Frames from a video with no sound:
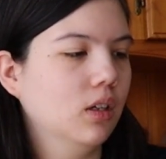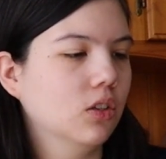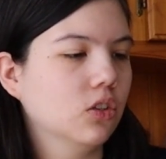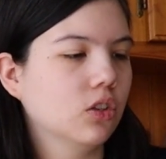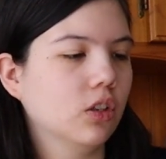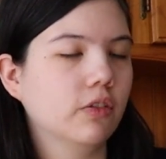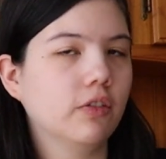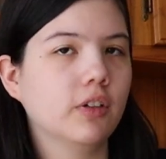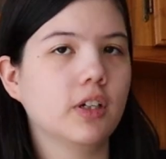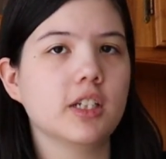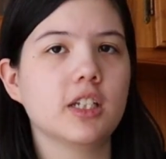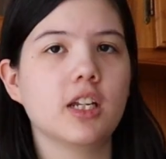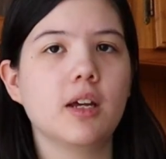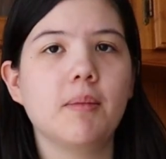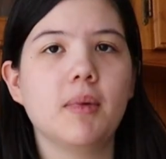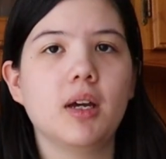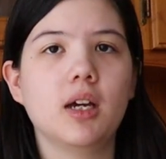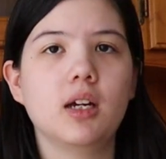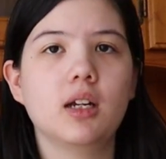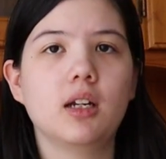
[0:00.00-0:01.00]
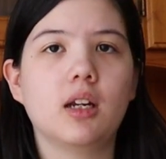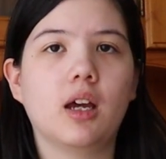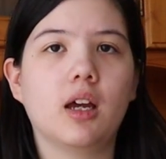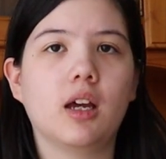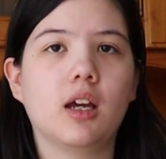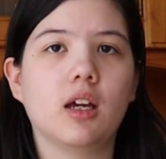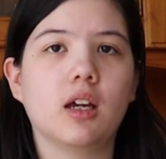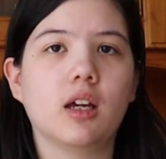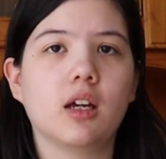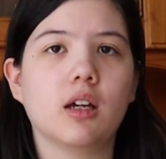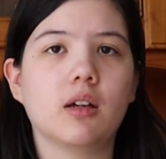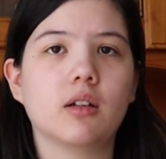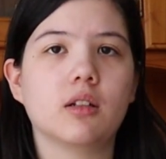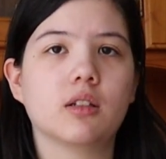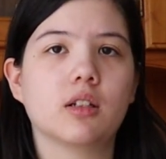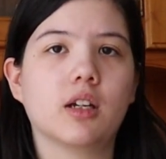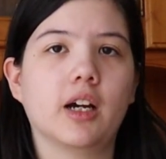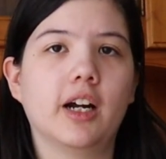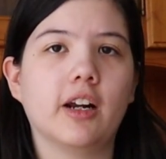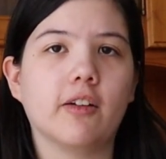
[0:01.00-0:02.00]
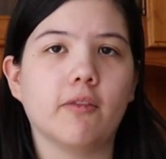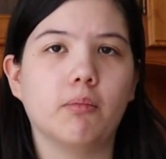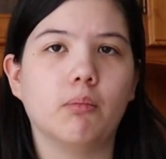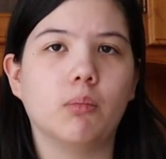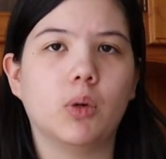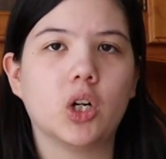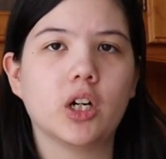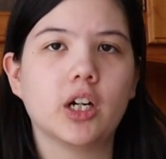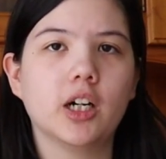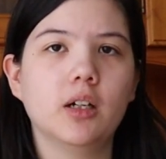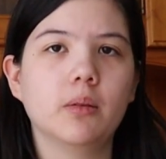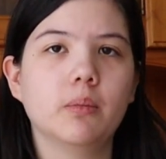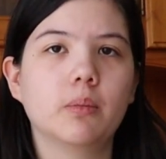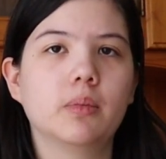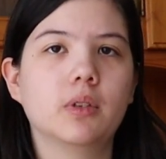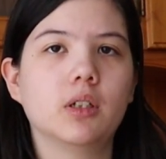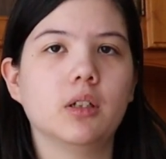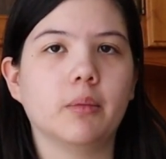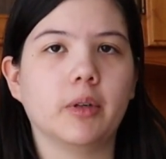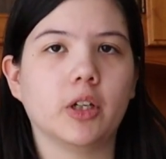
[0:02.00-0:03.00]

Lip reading: So first I made a kind of mock-up to